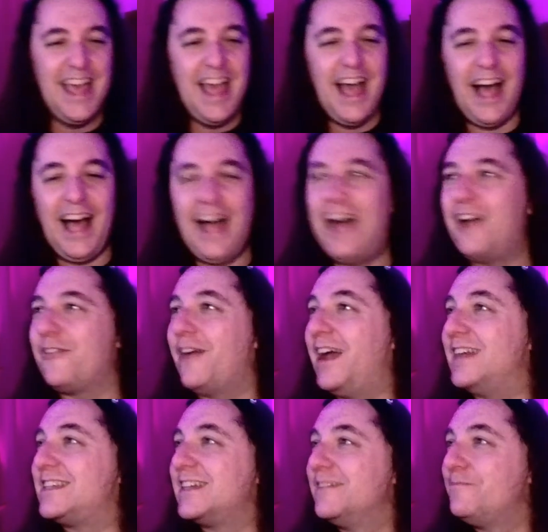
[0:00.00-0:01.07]
All
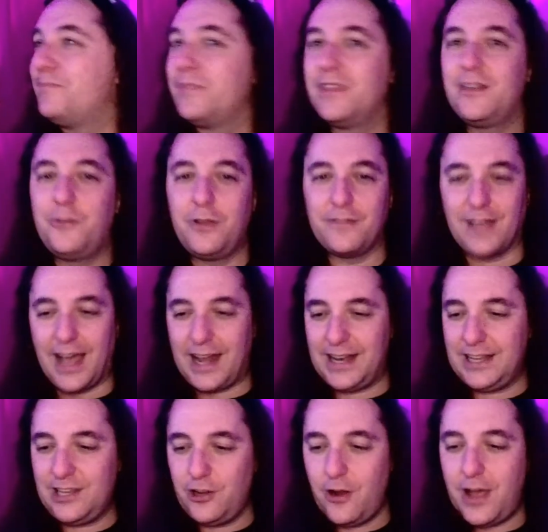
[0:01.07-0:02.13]
right, we've got
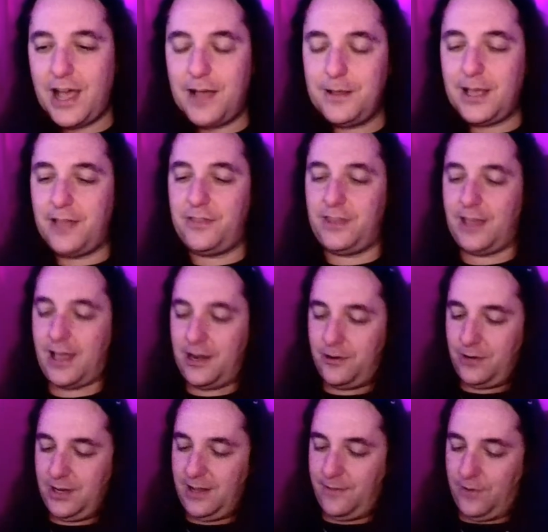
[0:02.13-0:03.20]
it. I
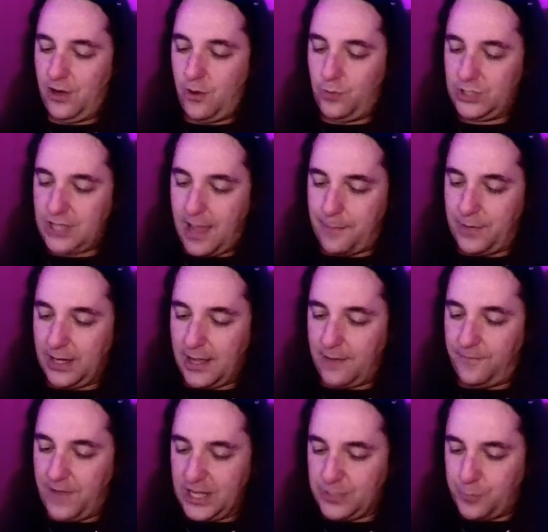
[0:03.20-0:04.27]
don't even know what's happening on
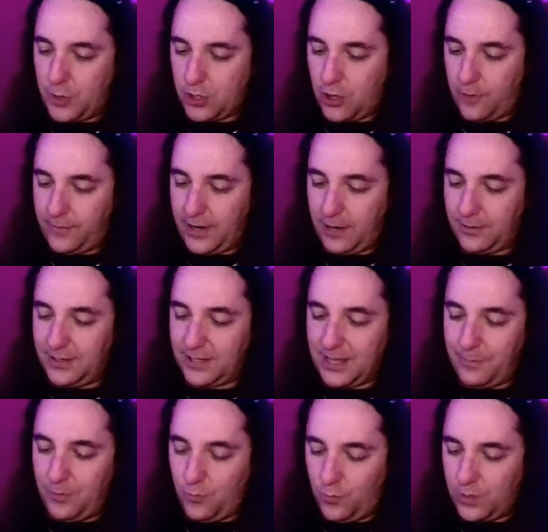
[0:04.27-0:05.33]
Facebook over here. Give
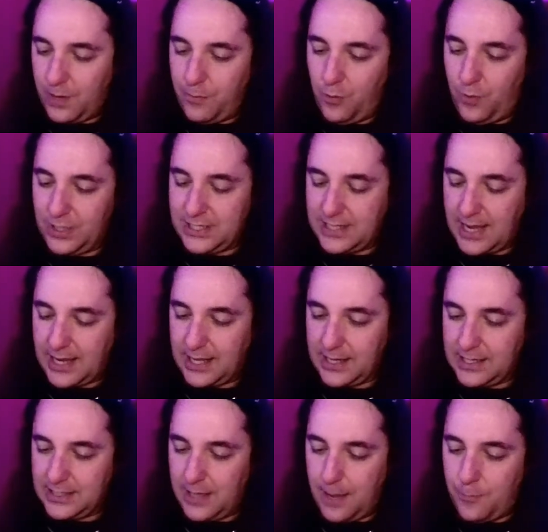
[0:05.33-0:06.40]
me 1 second,
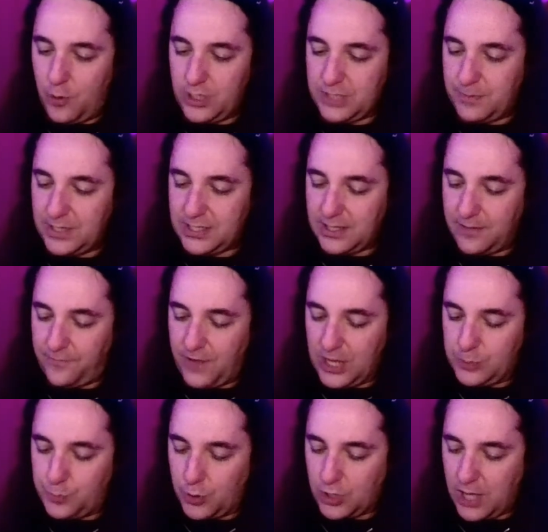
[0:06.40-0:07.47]
because I'm always missing the
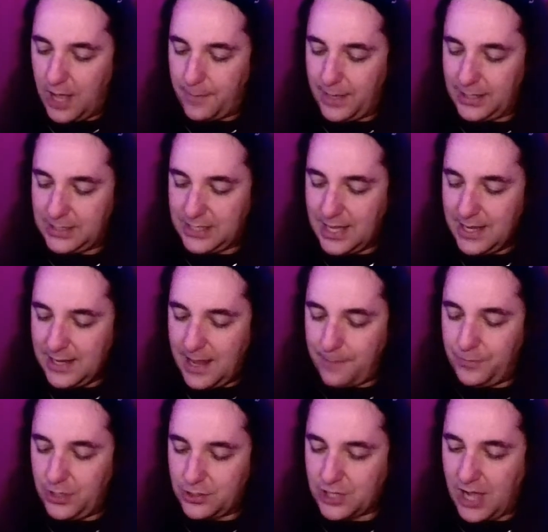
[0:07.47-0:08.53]
Facebook comments. Yep,
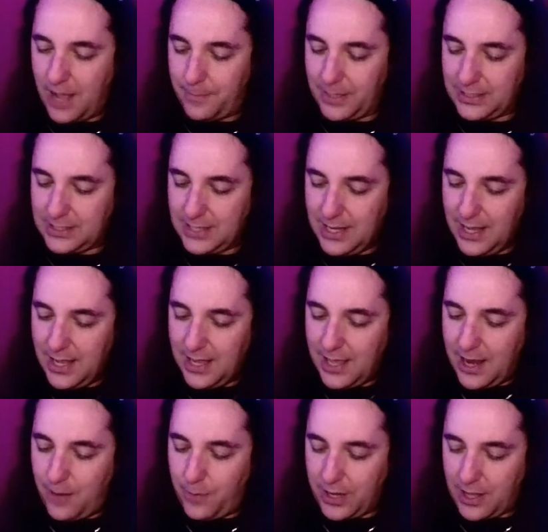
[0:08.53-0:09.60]
there's comments.
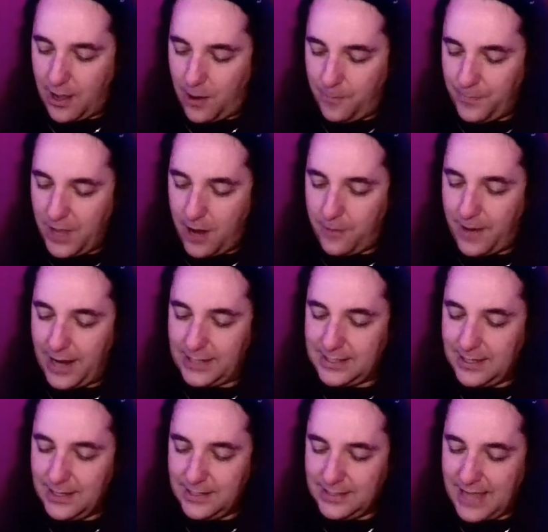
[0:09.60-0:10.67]
There we go. All right,
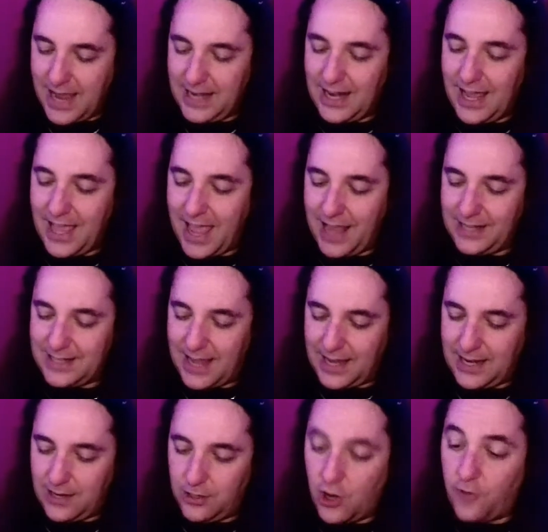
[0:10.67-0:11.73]
Dana. Hey,
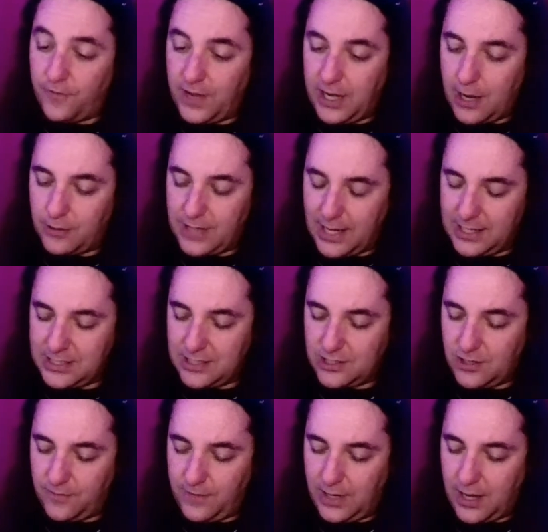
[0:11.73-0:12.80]
Dana. No video. Dana says
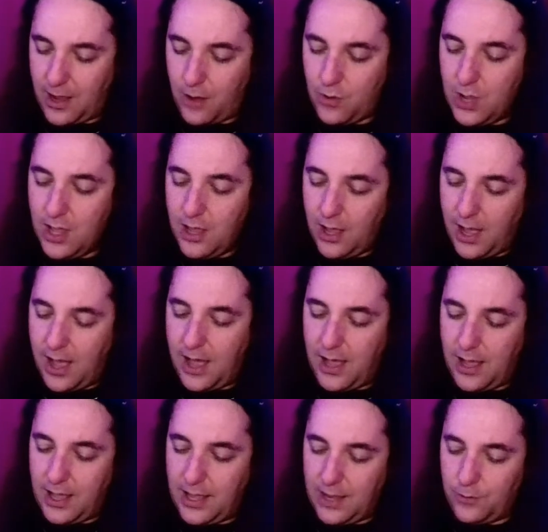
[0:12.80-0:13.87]
no video.
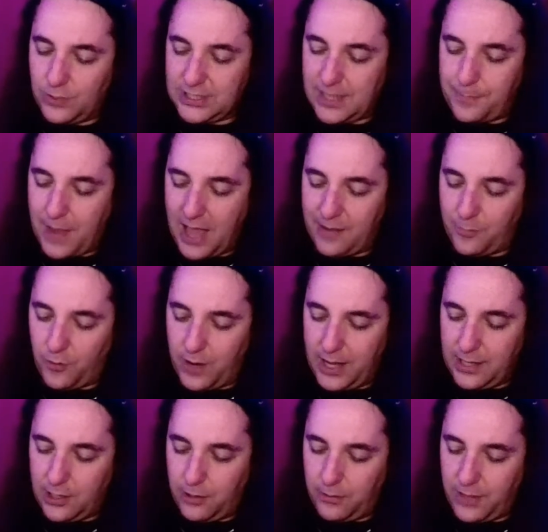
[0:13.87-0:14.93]
What's up, Anna Marie?
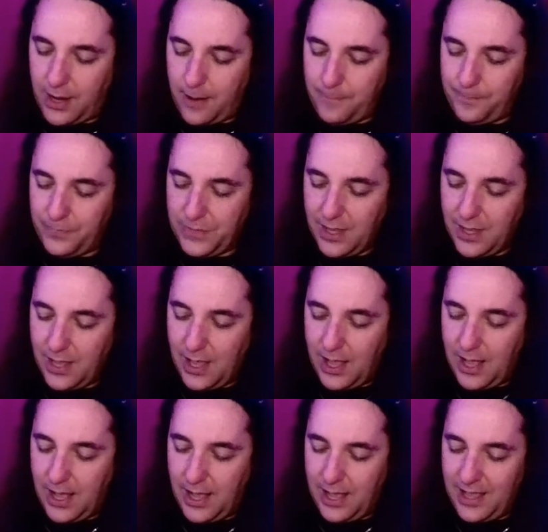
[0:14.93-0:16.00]
You're there.
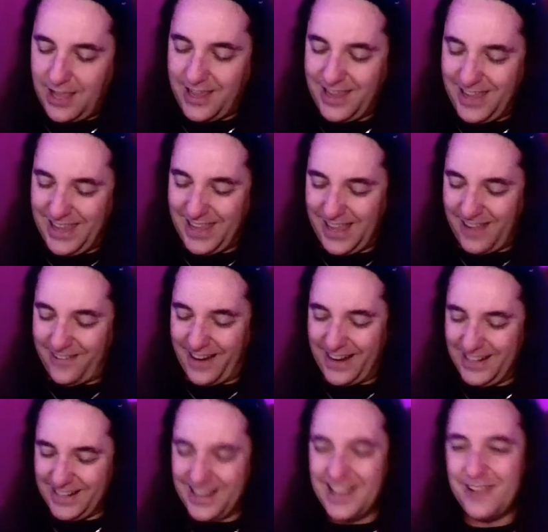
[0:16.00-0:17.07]
All
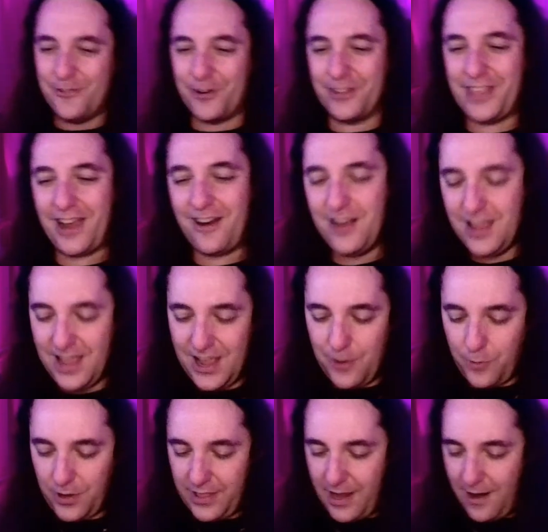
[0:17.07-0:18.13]
right, we're there.
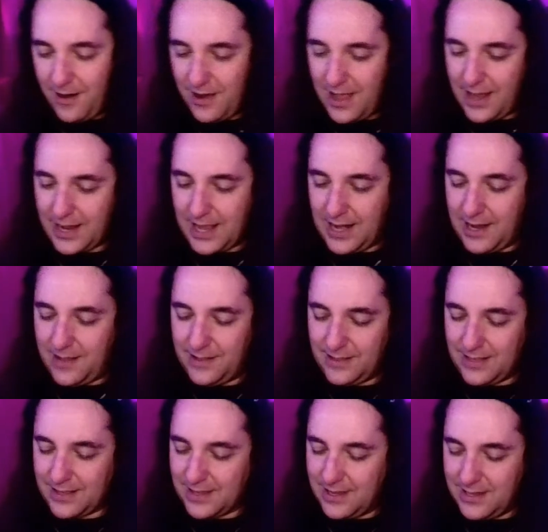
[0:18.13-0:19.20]
I gotta
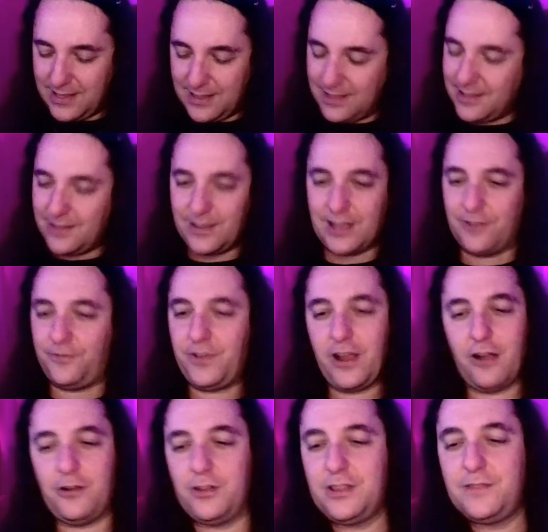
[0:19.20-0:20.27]
figure
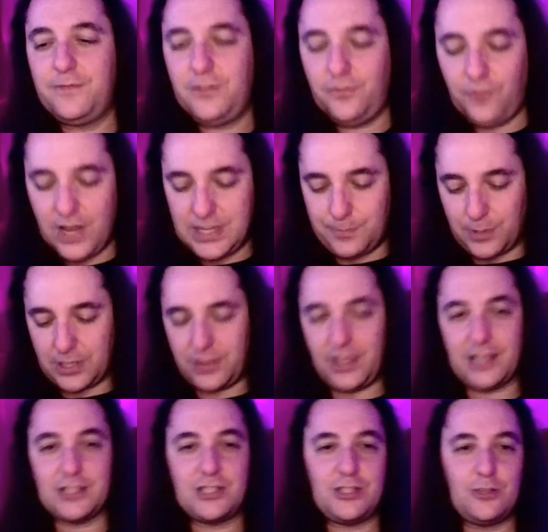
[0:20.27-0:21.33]
out what this Facebook
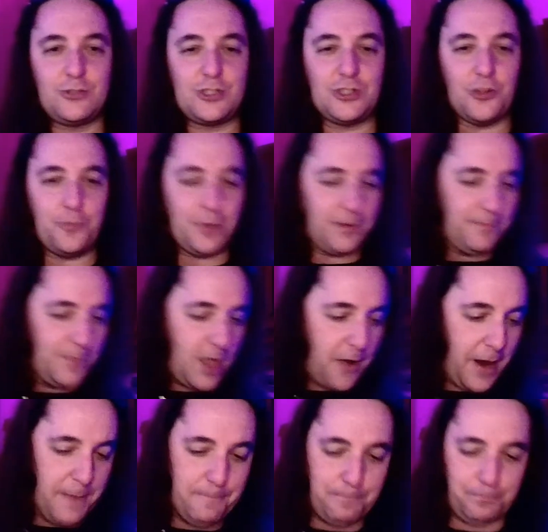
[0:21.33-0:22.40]
thing is so stupid. All
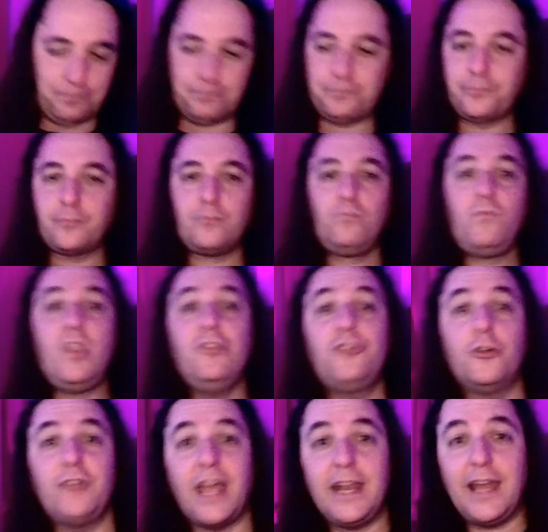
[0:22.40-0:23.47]
right, so
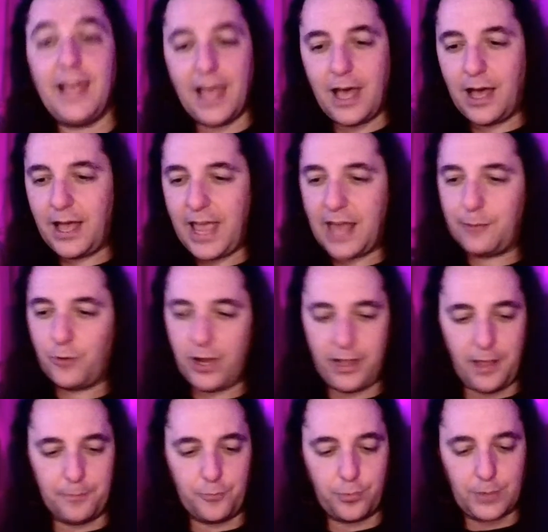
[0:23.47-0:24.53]
Dana, Anna Marie,
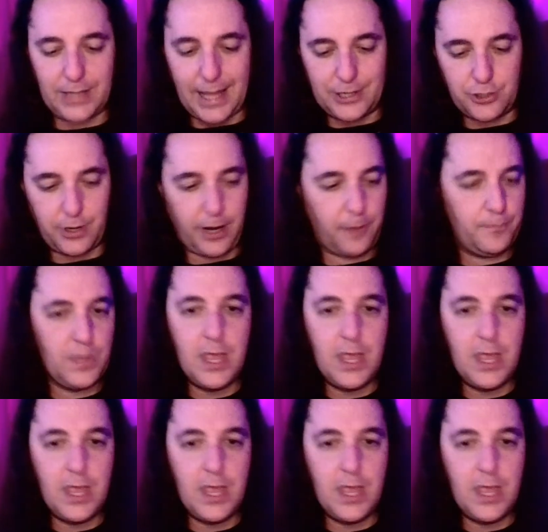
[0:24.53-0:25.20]
I'm glad you're here.